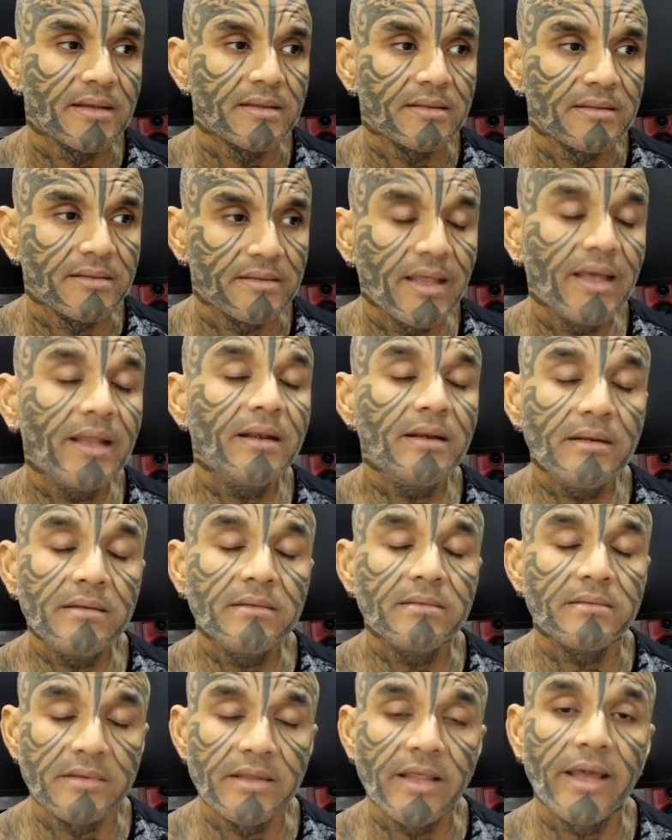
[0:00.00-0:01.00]

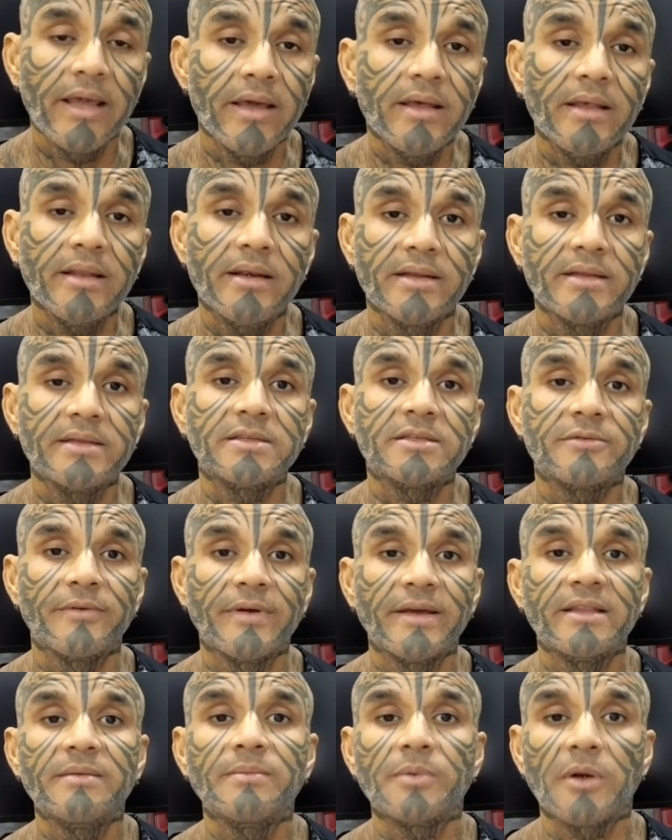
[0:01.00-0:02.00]
then there it's
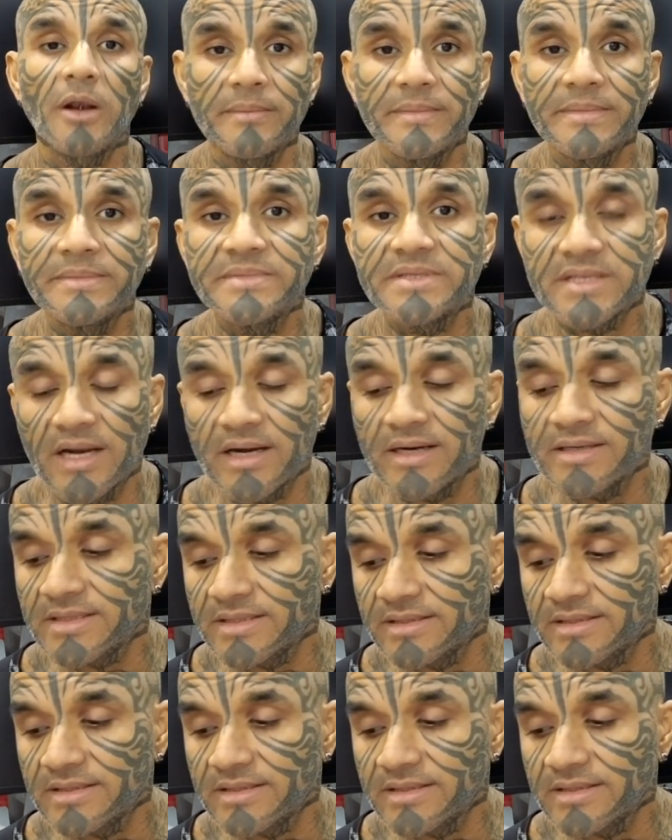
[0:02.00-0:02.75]
where the problem starts.